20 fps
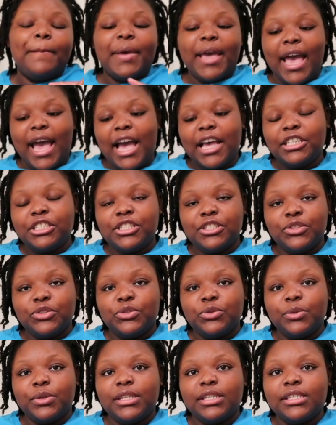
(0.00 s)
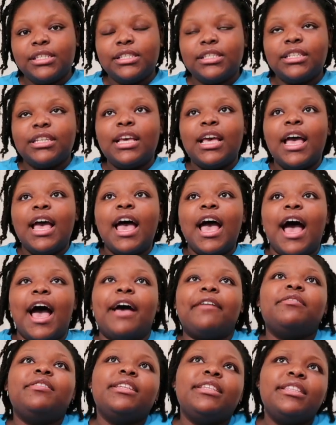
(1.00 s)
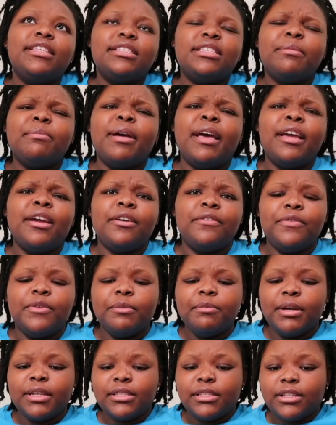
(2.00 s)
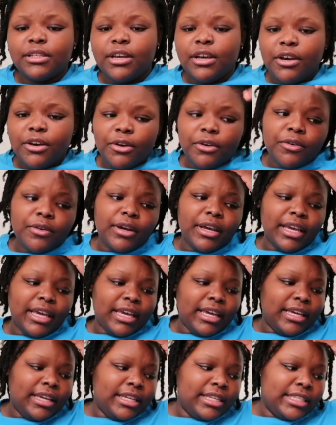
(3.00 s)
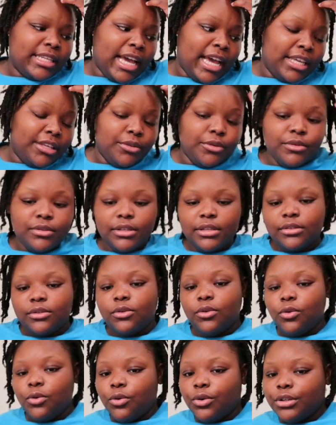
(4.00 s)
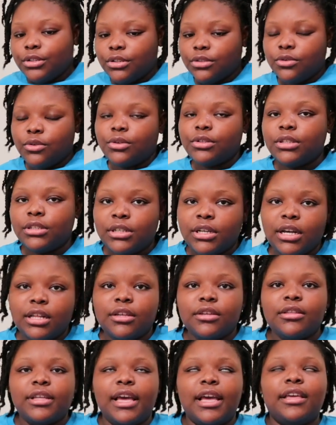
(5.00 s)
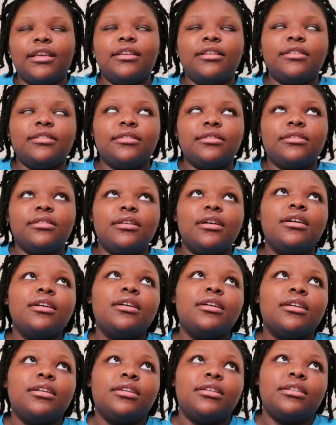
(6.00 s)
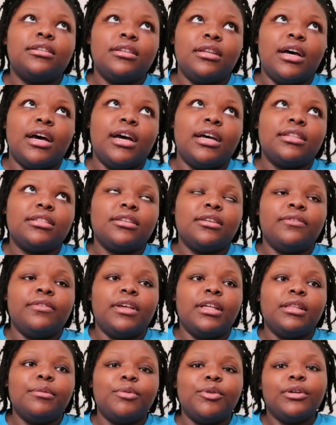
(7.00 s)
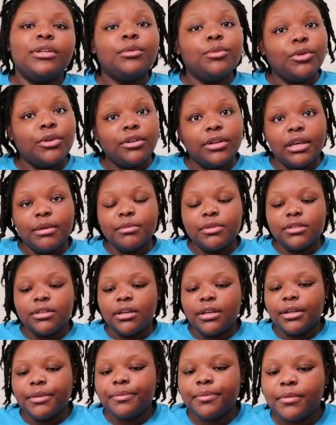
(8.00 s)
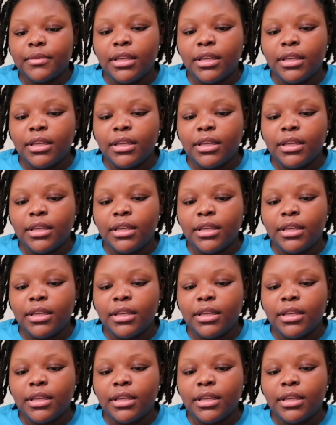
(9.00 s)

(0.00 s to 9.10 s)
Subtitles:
passion twist. I did this in my hair a few months ago, and I use this gorgeous color that is not available anymore on Amazon.